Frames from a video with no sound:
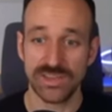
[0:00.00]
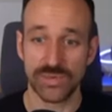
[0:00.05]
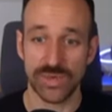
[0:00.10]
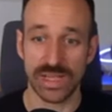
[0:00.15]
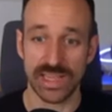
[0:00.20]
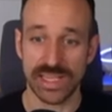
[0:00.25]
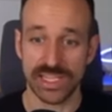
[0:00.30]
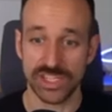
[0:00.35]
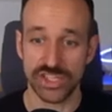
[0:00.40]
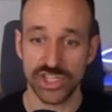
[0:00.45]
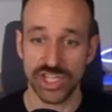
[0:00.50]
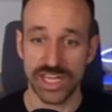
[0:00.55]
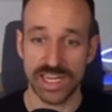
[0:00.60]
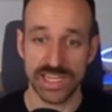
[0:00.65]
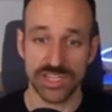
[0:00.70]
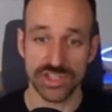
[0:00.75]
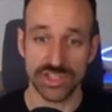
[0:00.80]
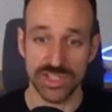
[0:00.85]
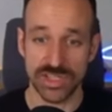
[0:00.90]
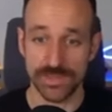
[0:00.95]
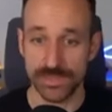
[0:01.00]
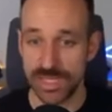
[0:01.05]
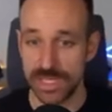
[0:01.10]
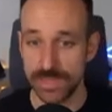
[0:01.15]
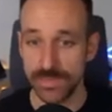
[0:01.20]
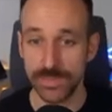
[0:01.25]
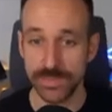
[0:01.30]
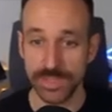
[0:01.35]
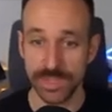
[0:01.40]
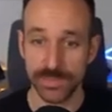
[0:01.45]
if I like change the
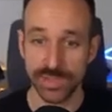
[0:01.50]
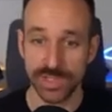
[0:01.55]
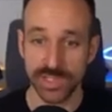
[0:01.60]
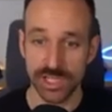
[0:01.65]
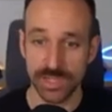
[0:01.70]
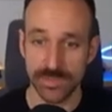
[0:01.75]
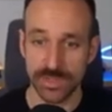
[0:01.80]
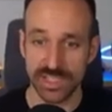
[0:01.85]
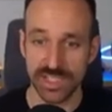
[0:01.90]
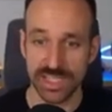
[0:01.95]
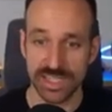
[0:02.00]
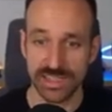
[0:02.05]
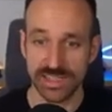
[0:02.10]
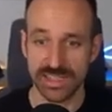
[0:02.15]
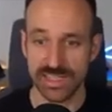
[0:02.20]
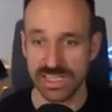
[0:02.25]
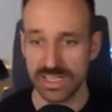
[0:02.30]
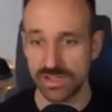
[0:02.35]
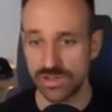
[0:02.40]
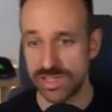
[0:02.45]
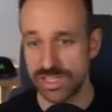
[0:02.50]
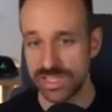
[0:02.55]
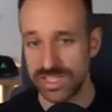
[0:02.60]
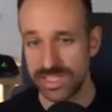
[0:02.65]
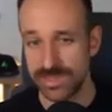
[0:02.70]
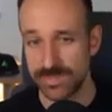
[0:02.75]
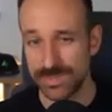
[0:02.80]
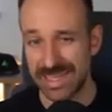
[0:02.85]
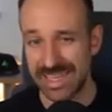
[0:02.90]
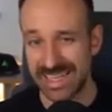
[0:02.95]
minimum deployment target or the
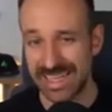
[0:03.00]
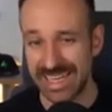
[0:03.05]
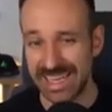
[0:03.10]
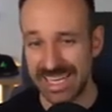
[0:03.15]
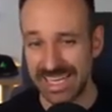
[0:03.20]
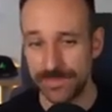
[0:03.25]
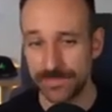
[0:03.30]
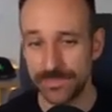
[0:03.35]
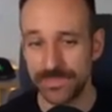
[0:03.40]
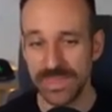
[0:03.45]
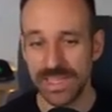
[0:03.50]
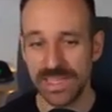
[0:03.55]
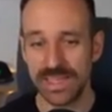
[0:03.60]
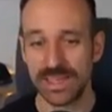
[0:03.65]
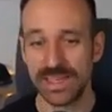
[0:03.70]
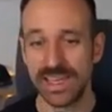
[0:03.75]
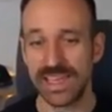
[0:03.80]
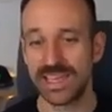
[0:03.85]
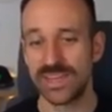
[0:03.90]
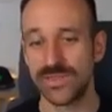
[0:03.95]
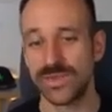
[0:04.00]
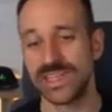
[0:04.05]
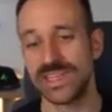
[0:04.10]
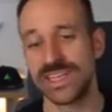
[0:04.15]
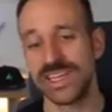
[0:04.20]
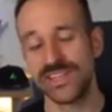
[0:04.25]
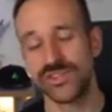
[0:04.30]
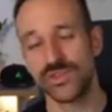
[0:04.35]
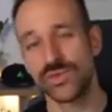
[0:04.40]
display name, and if I later